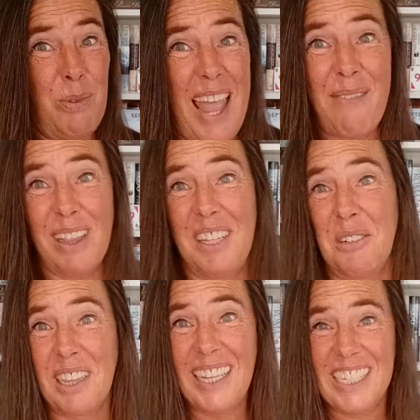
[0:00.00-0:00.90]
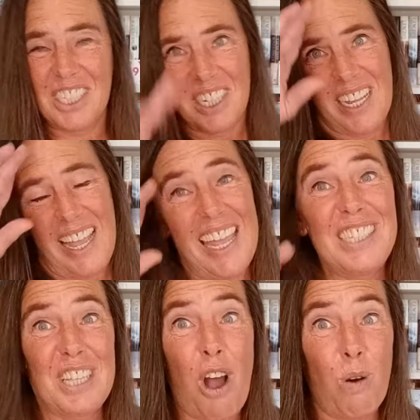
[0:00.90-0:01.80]
we have a little glitch.
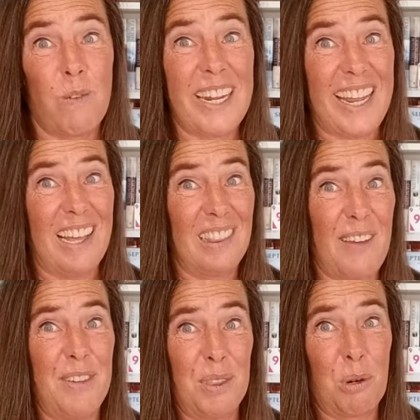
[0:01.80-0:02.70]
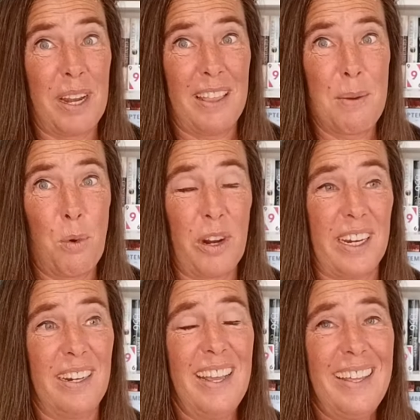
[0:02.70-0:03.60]
It's already 11:30 in the
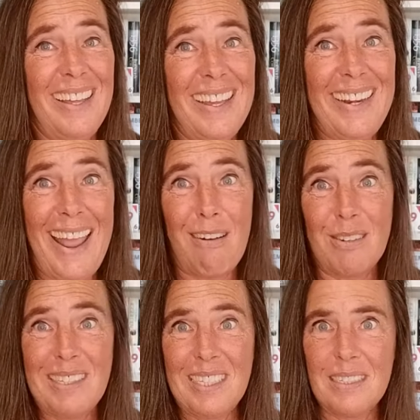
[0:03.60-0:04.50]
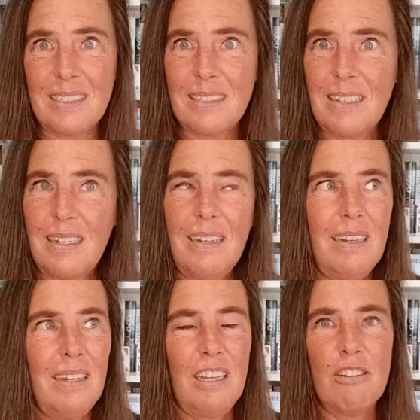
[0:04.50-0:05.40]
morning. Now, since,
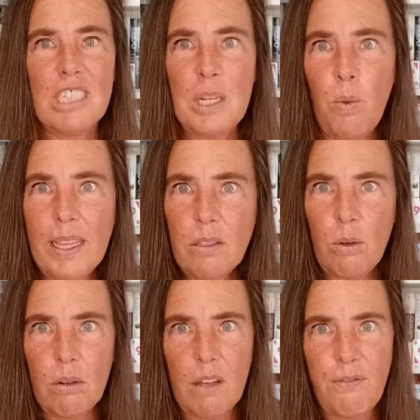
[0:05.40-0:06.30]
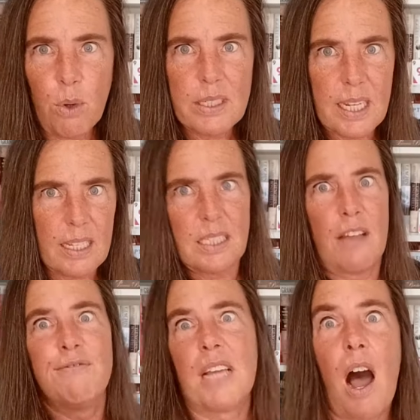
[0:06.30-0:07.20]
you know, she went through a vortex
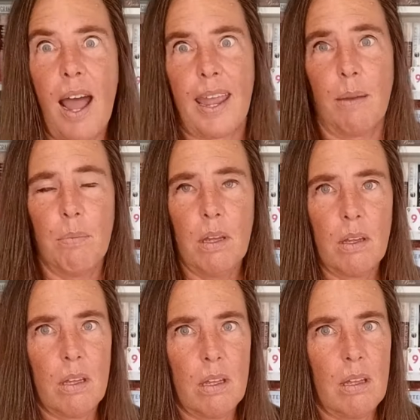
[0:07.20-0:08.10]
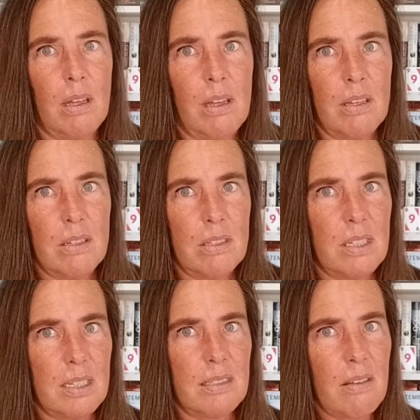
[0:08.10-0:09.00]
of time,
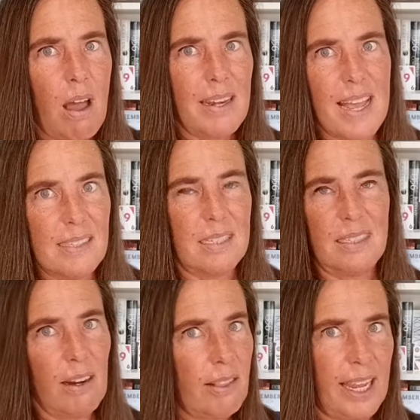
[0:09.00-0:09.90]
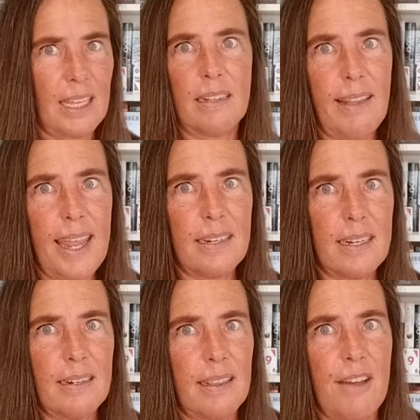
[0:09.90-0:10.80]
she's not necessarily going to land
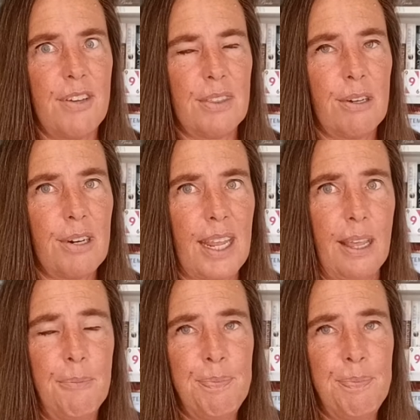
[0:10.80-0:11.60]
at 11:30.